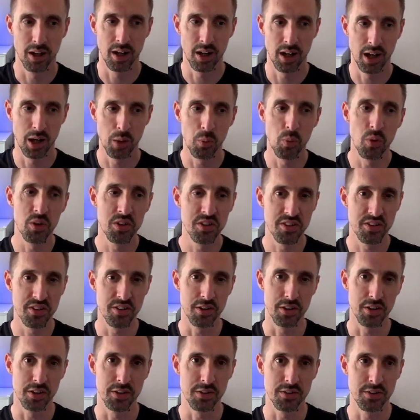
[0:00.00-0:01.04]
I want
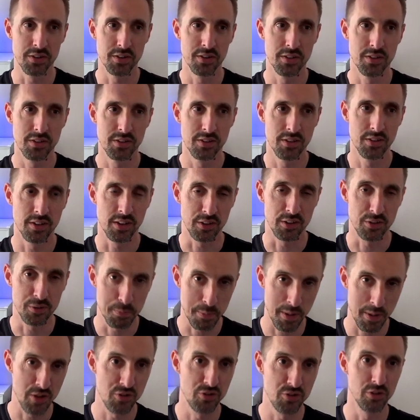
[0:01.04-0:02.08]
the
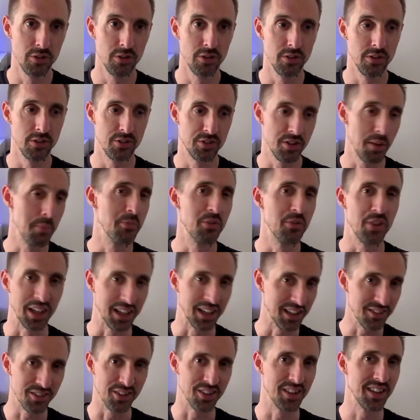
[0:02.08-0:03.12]
special
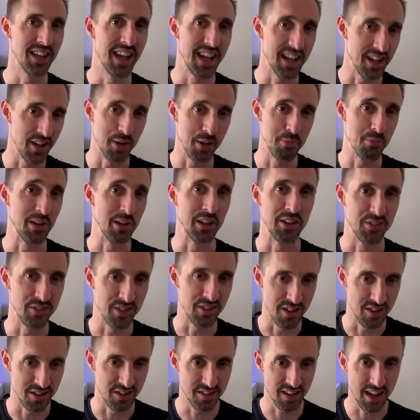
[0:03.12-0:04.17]
something that AI brings
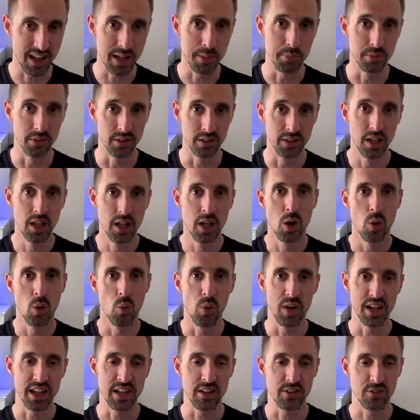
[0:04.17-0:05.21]
to the table
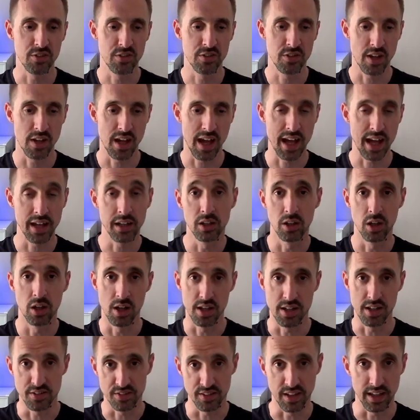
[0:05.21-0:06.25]
when it's
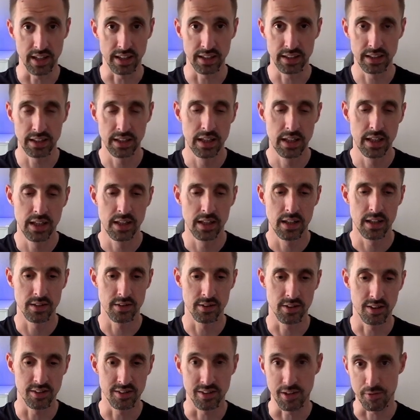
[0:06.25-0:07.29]
analyzing
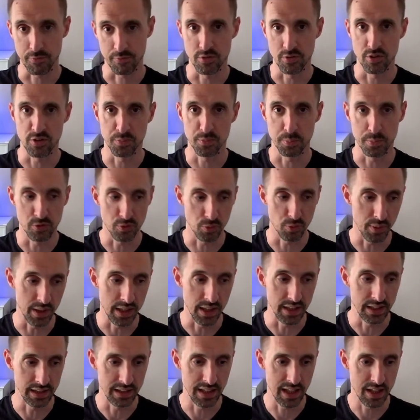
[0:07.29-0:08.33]
the difference
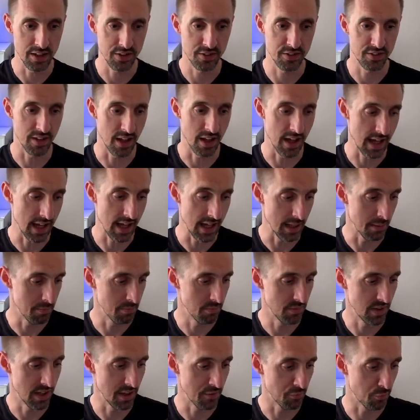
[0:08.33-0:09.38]
between, let's say,
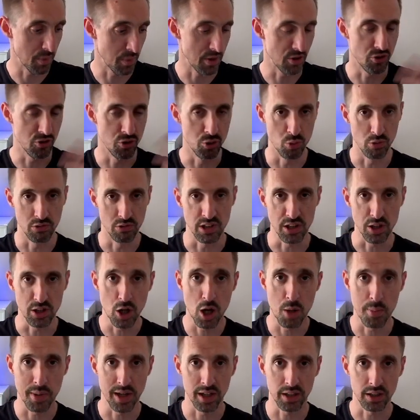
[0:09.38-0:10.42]
the information you already know
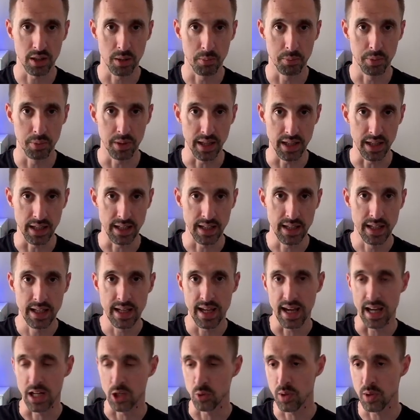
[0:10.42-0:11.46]
about a company
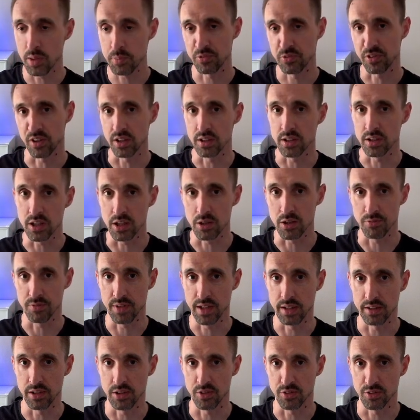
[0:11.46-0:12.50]
and a website that you
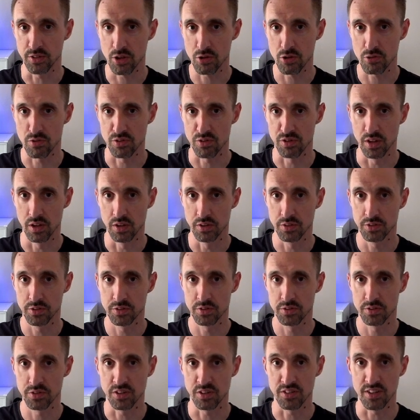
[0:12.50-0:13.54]
found in search results
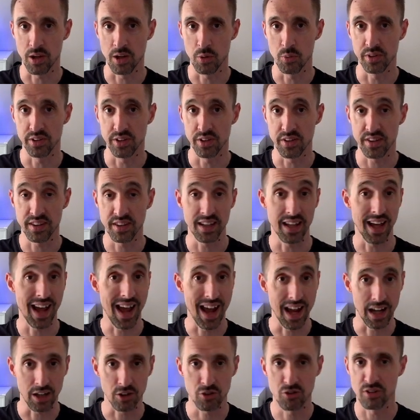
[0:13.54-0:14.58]
to tell whether they
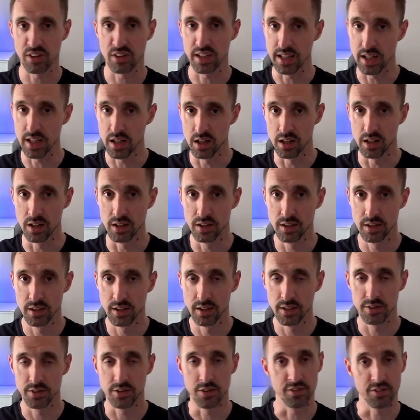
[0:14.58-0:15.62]
actually are
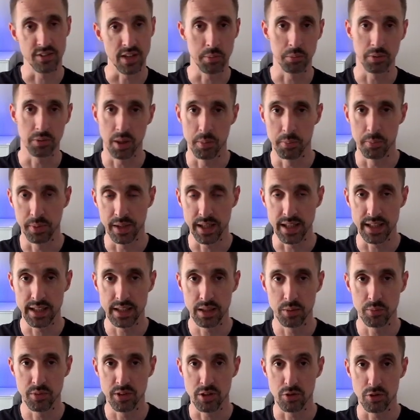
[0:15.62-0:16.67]
the same company
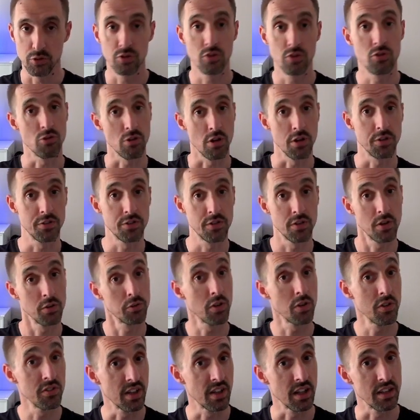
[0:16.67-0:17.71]
and whether you should trust those
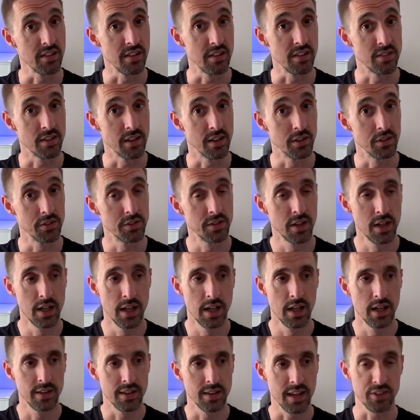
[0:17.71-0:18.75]
contact details.
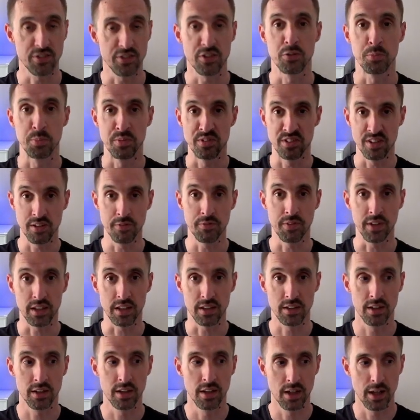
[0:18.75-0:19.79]
That's a
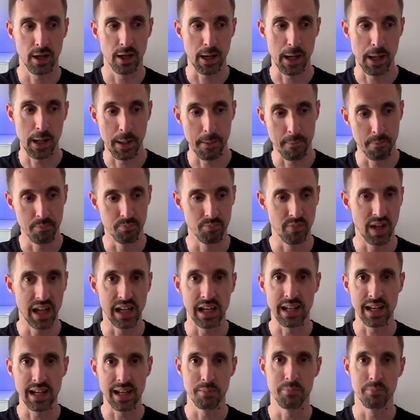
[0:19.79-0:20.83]
specific
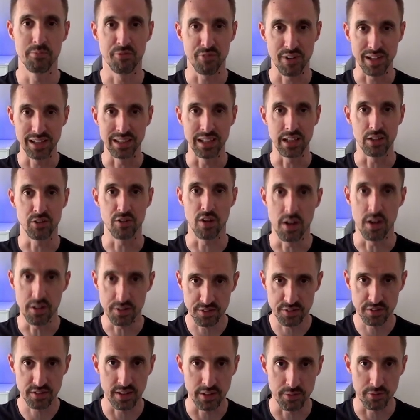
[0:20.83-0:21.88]
LLM friendly task.